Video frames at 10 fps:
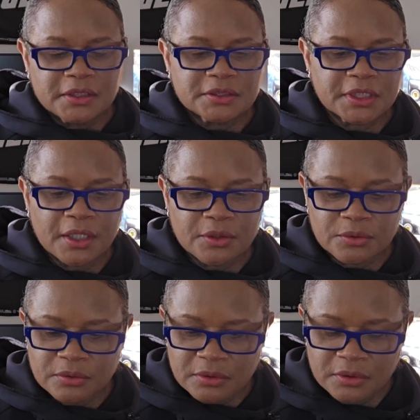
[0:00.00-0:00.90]
So,
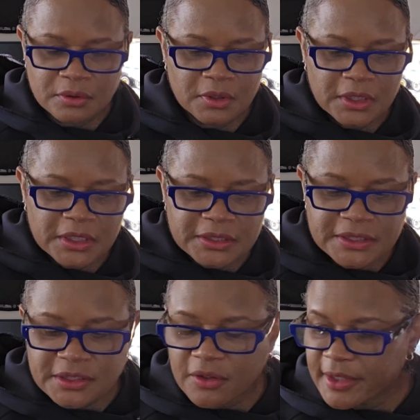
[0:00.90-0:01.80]

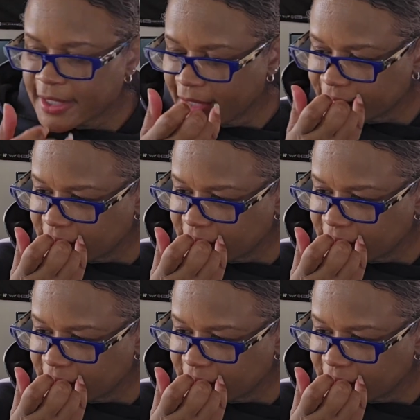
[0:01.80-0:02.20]
since I already had